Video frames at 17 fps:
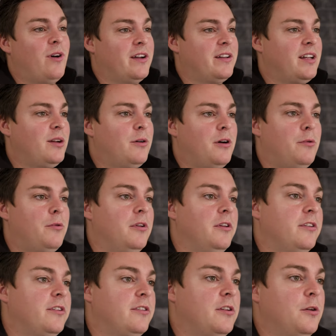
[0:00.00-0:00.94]
idea what I
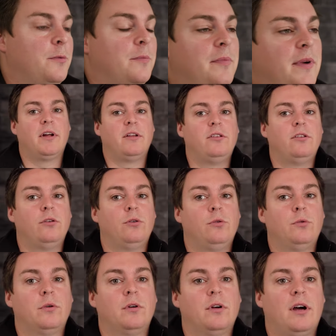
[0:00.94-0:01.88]
wanted to do. I
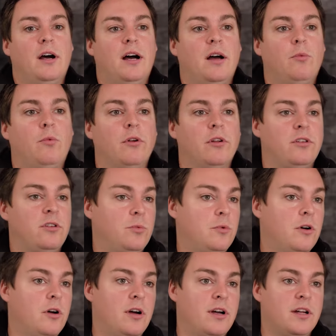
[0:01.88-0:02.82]
knew I wanted to
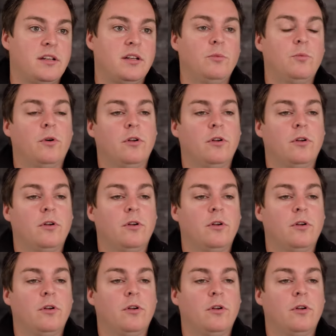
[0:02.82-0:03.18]
work. I didn't